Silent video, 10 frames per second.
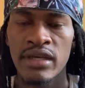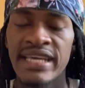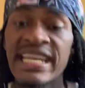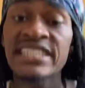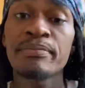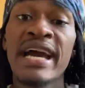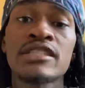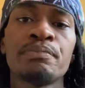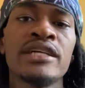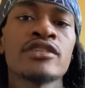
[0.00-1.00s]
And that's my
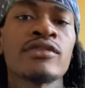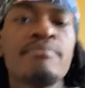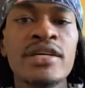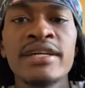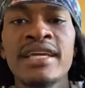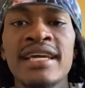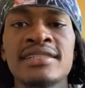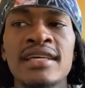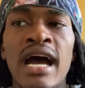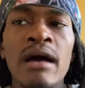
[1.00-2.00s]
experience from mirror
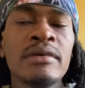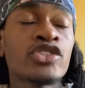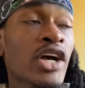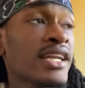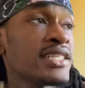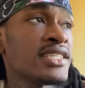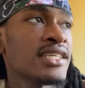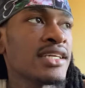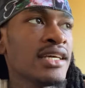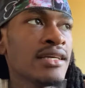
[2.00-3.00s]
gazing. I'm going to try that shit
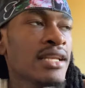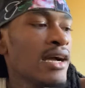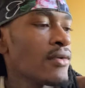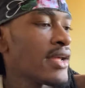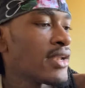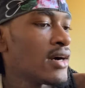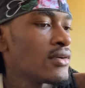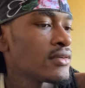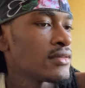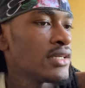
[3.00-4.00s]
again. Not right
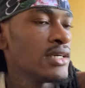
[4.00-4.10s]
now.